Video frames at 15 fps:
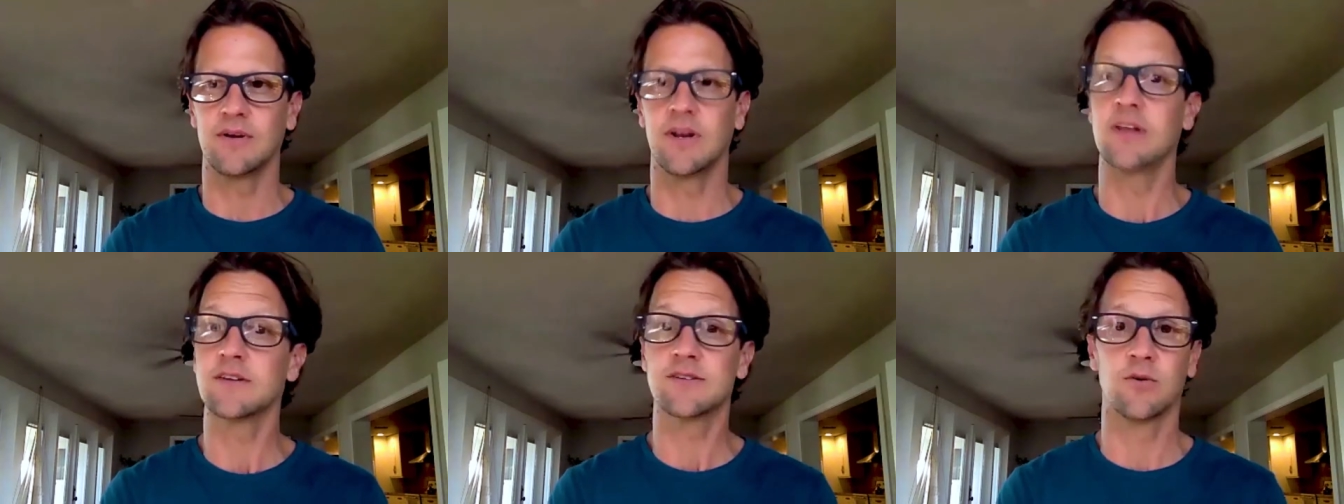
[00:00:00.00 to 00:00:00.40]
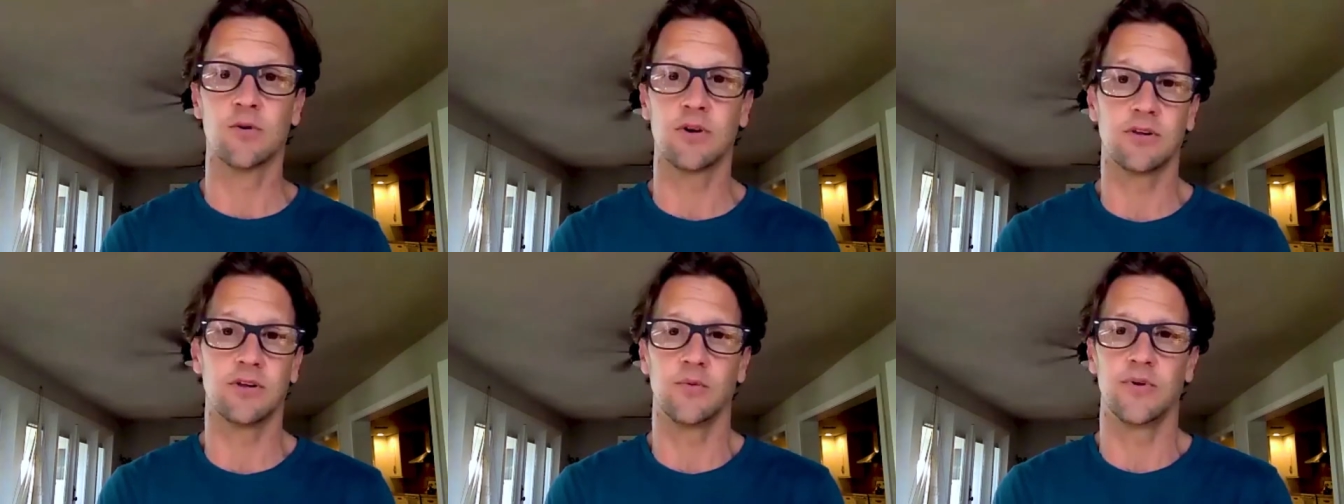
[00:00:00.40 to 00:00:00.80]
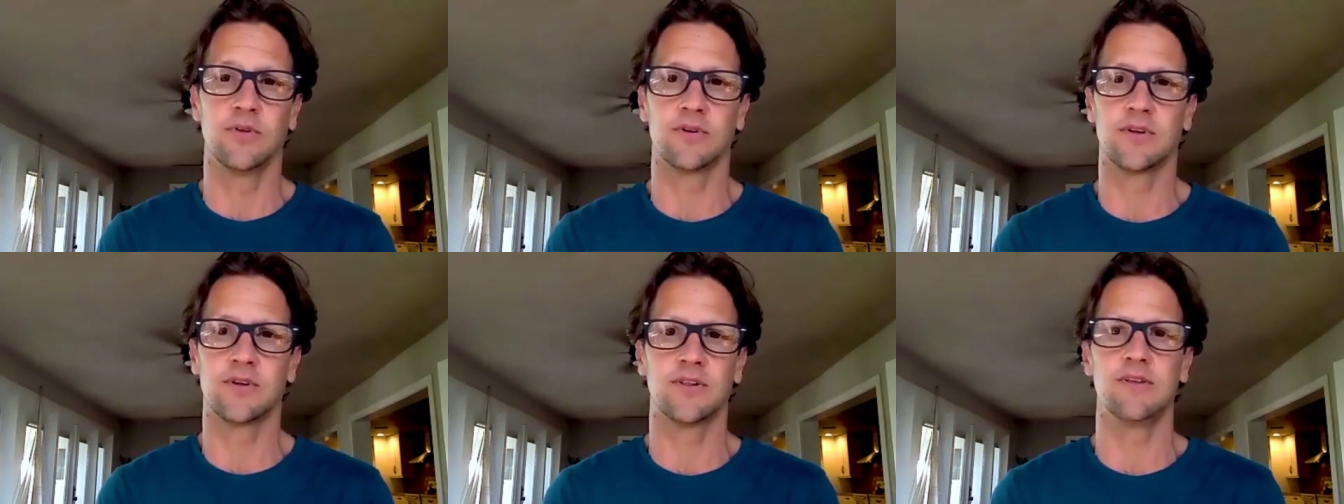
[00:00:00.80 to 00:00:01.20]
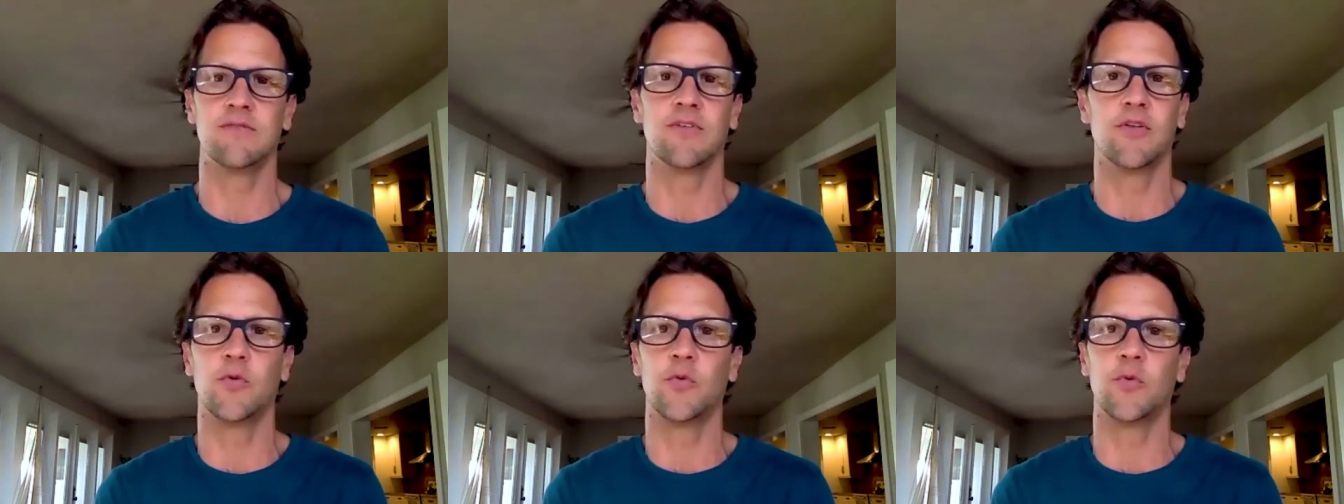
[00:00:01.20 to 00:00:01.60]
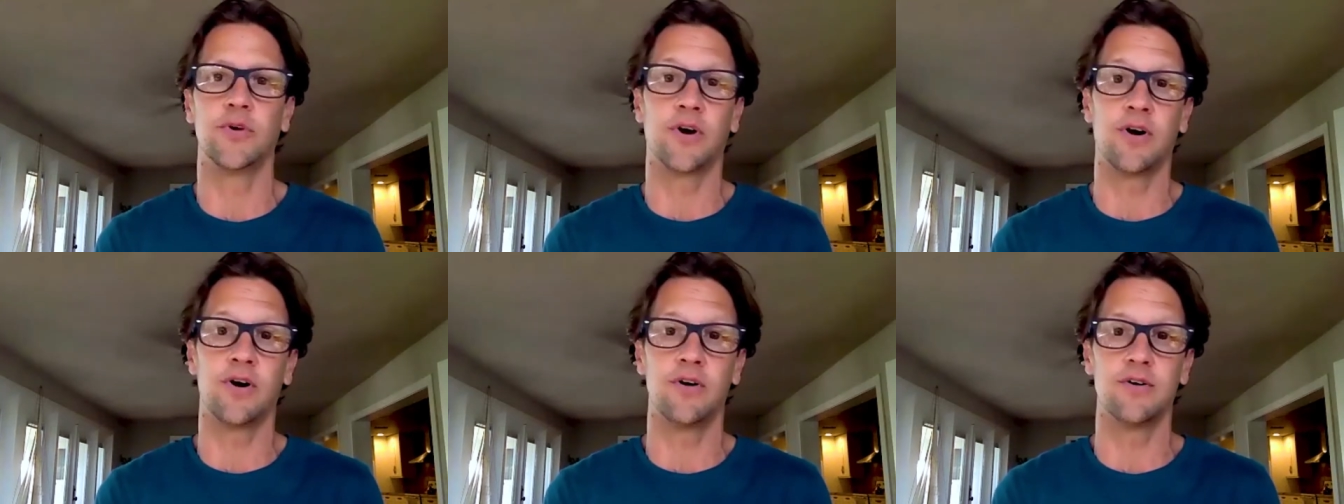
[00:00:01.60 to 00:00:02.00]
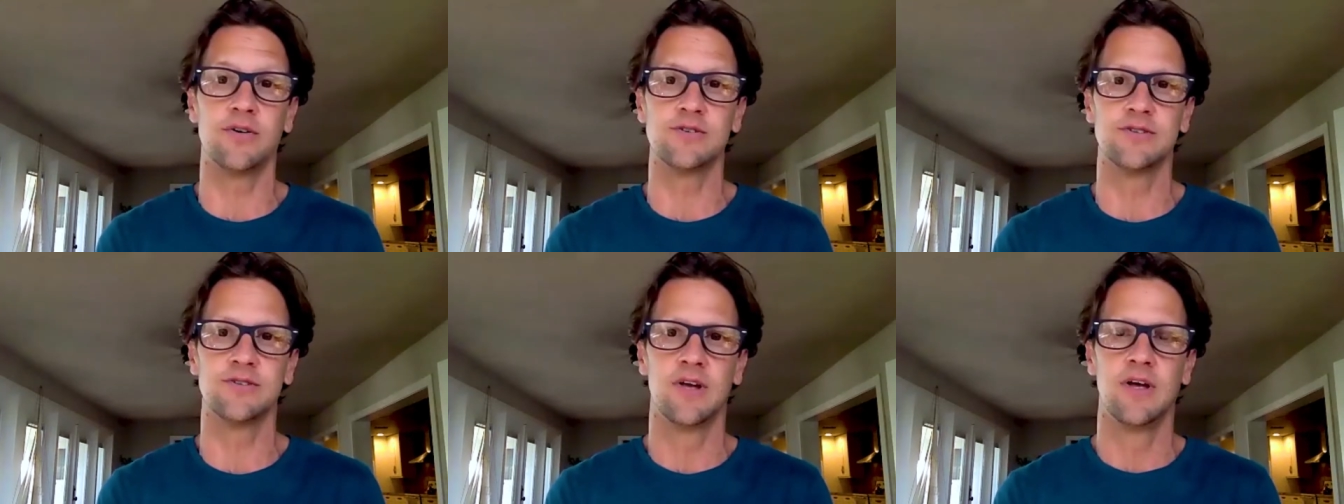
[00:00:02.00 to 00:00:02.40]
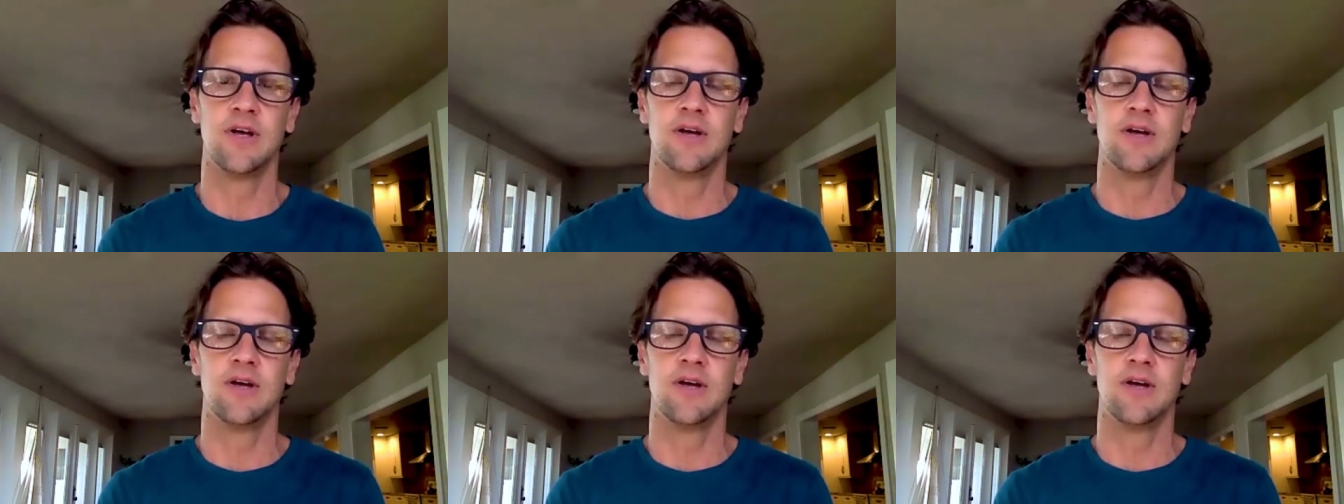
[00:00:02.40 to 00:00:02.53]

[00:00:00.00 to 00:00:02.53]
And historically, we looked at even the returns